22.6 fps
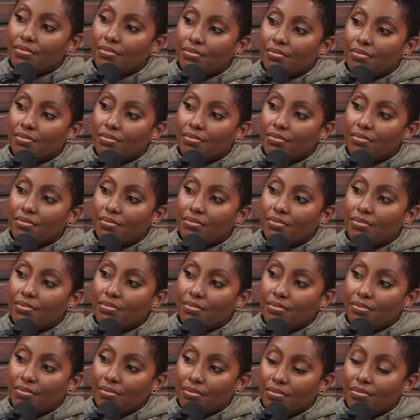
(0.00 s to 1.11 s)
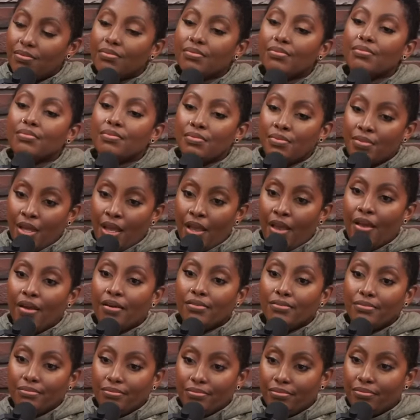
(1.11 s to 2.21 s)
hit me up you know what I'm saying? Yeah. I
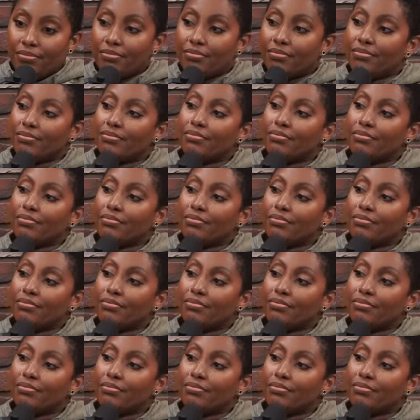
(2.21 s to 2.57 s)
don't take people's